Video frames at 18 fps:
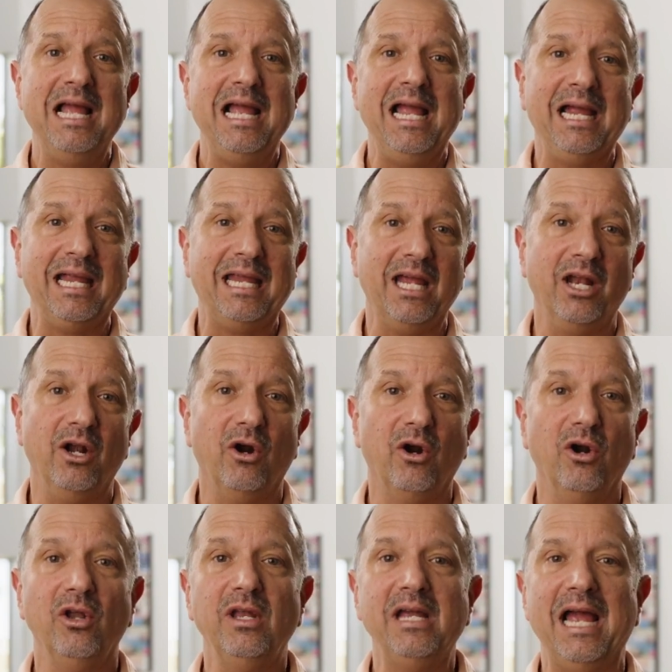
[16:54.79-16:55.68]
and get
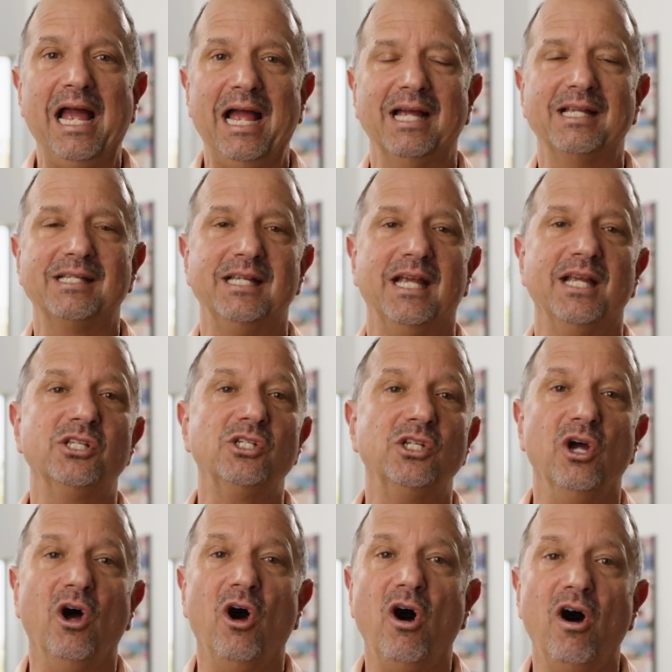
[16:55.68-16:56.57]
early access
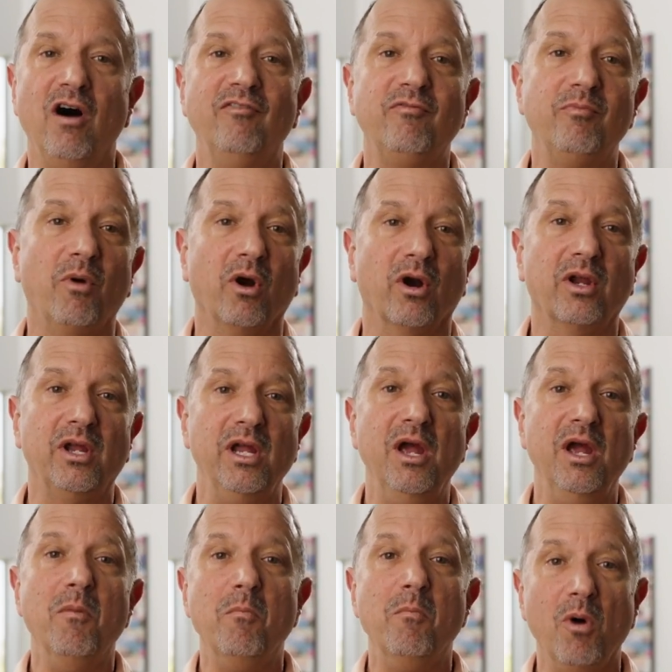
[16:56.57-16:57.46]
to
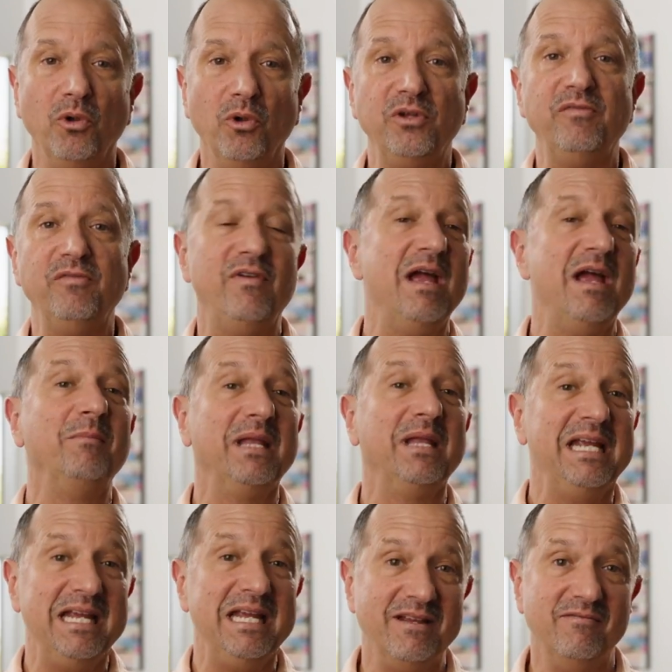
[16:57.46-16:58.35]
off-market
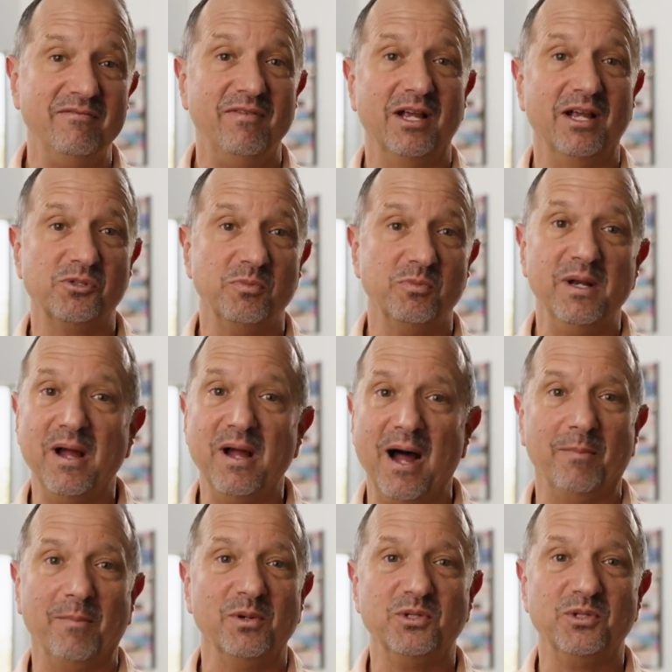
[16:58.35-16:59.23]
multifamily investment
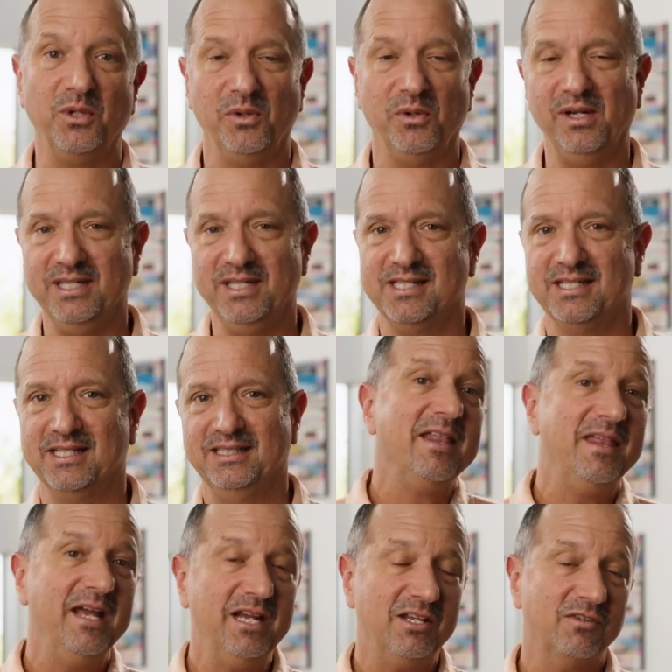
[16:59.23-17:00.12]
opportunities.
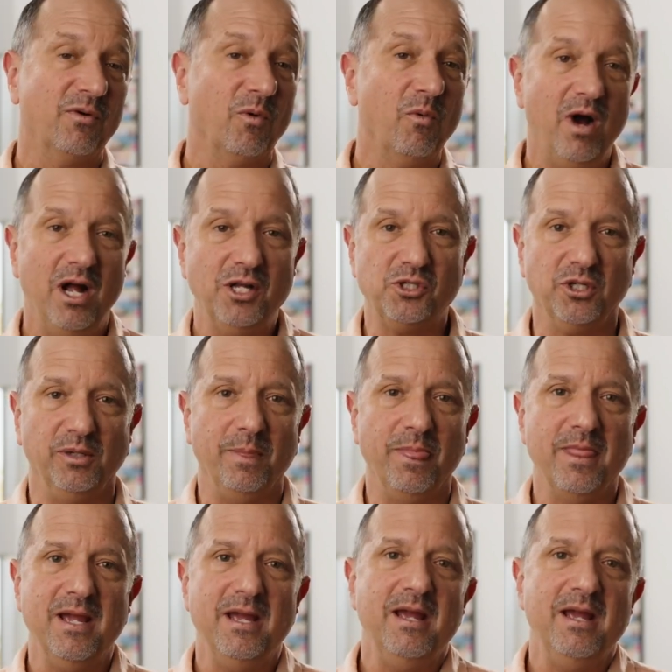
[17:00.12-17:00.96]
Thanks for watching.